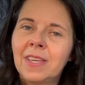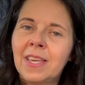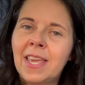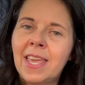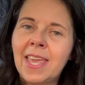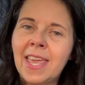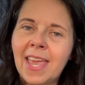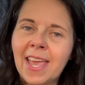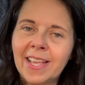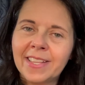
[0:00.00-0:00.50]

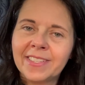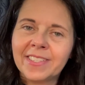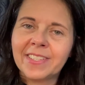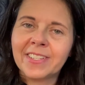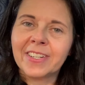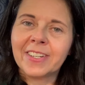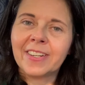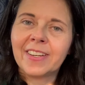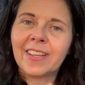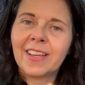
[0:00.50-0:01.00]
He
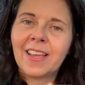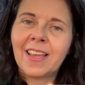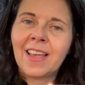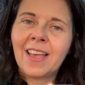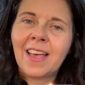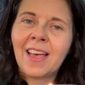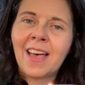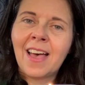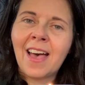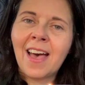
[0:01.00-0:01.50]
answered,
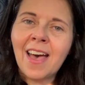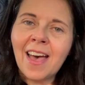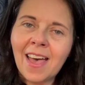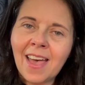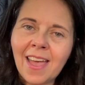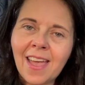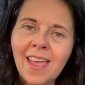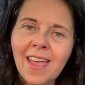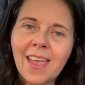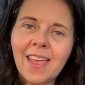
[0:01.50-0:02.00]

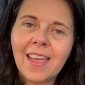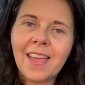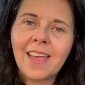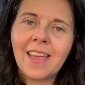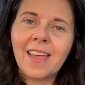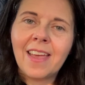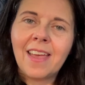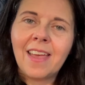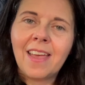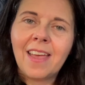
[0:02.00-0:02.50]
"I
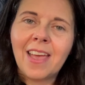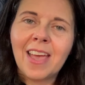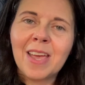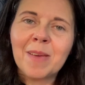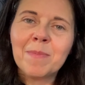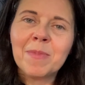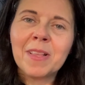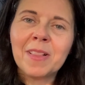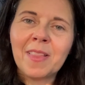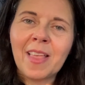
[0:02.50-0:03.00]

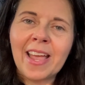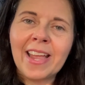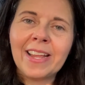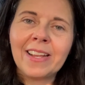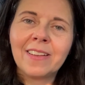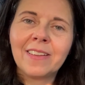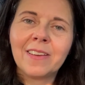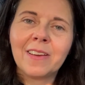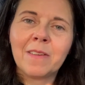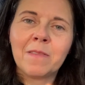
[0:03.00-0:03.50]
am the
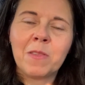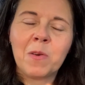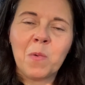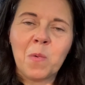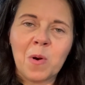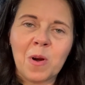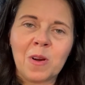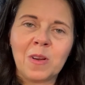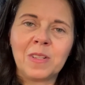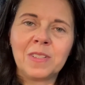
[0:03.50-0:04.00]
light of the
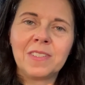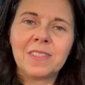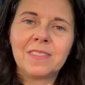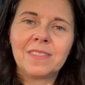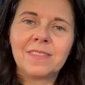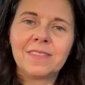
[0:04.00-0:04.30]
world."